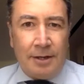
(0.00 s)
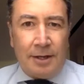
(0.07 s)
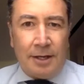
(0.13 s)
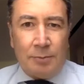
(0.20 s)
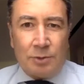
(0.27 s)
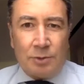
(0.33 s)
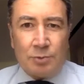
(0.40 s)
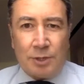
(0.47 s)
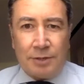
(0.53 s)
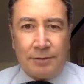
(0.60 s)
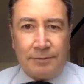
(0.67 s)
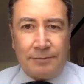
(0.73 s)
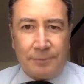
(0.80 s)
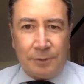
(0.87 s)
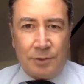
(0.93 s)
and was one of the
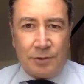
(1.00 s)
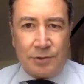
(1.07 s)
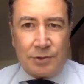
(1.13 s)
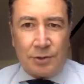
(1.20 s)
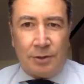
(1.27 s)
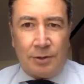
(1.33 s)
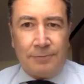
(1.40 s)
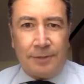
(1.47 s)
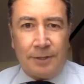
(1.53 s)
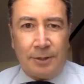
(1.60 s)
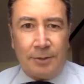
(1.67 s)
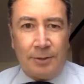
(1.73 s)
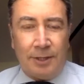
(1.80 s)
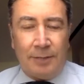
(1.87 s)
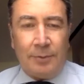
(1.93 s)
first to offer
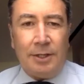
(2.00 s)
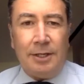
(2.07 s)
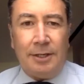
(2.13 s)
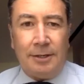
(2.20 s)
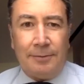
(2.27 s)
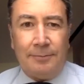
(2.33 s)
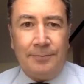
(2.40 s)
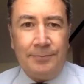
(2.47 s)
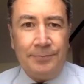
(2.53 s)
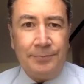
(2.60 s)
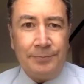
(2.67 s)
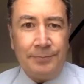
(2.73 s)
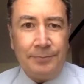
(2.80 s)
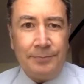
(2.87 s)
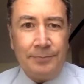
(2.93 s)
HOLEP here.
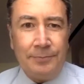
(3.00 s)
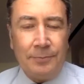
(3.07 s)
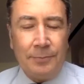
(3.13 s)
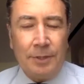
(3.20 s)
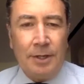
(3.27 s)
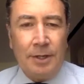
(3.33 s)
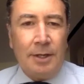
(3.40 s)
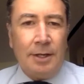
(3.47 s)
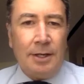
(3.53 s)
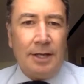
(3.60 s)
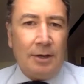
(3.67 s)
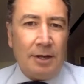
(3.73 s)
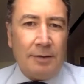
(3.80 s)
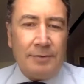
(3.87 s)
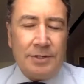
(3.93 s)

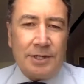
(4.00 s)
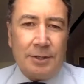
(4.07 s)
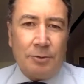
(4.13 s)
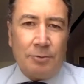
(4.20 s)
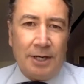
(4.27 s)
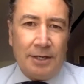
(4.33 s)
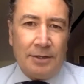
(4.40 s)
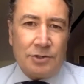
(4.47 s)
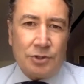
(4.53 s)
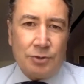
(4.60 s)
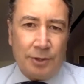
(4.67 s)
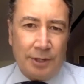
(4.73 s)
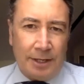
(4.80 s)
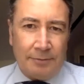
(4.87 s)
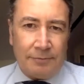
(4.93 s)
Now having done around
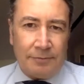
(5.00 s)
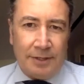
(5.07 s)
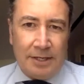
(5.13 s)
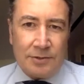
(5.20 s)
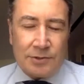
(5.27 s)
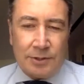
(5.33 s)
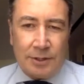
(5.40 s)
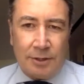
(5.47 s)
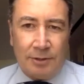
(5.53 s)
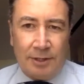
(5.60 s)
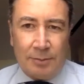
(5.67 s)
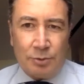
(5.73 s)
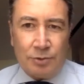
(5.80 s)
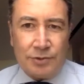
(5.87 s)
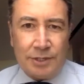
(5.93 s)
2,500
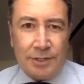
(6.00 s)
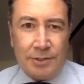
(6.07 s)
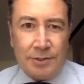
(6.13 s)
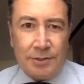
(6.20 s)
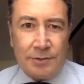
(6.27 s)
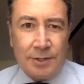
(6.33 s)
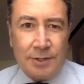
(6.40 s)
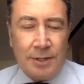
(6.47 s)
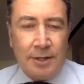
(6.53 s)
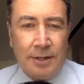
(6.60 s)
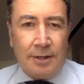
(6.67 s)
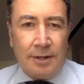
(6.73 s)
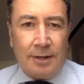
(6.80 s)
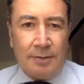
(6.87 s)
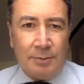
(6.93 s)
HOLEP procedures,
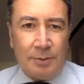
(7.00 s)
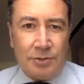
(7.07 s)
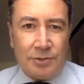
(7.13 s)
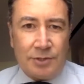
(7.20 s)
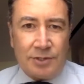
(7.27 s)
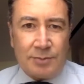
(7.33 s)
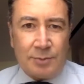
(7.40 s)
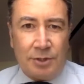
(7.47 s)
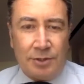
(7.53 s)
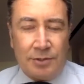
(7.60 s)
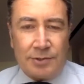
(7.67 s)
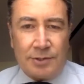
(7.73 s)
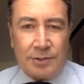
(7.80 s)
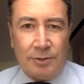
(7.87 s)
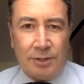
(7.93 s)
I'm the most
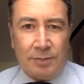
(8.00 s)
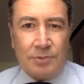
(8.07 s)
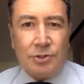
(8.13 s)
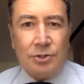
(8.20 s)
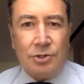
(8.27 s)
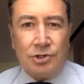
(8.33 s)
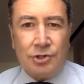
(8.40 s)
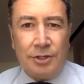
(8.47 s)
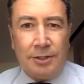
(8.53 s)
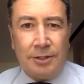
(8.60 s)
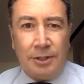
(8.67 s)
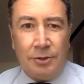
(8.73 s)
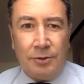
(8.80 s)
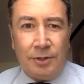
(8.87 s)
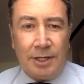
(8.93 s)
experienced HOLEP surgeon in
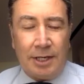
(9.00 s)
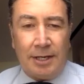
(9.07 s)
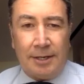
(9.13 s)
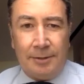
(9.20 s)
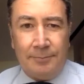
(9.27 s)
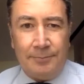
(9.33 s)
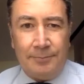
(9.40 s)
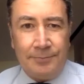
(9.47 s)
the UK.